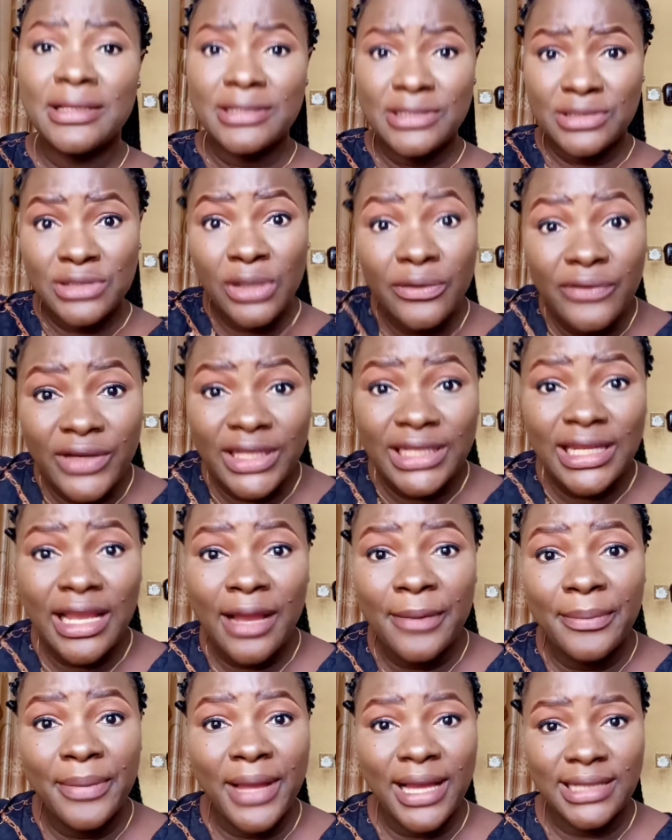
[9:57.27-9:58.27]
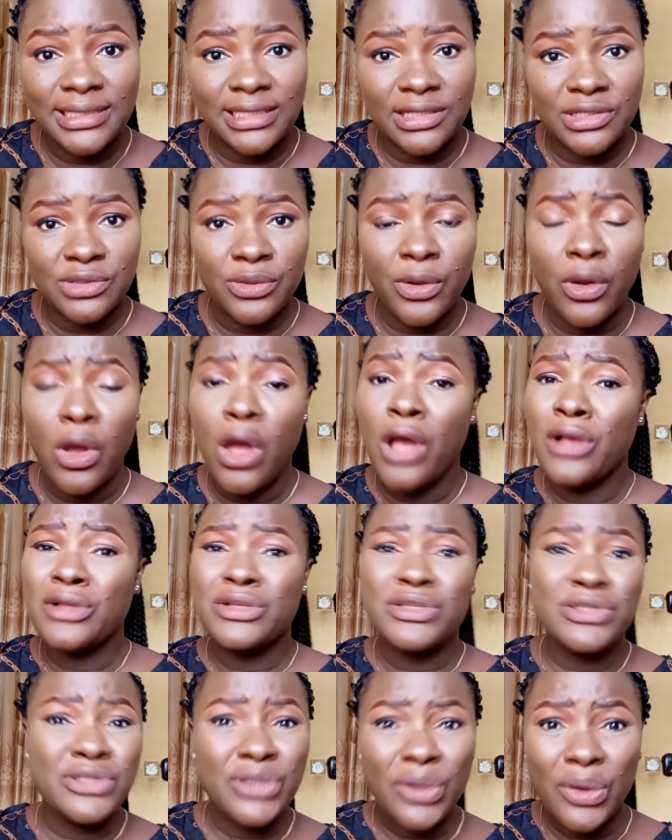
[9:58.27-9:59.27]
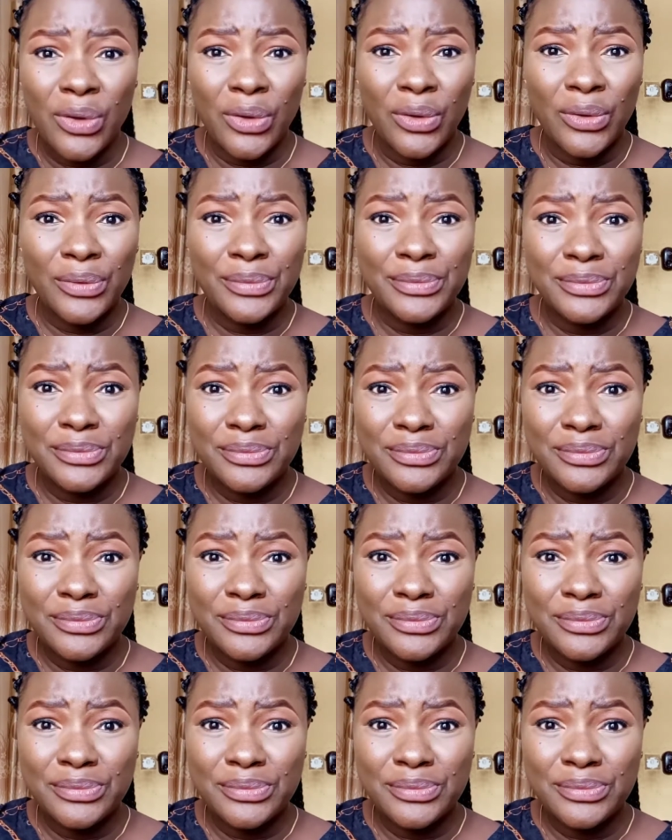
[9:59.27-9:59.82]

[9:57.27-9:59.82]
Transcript: souvenir bags as well so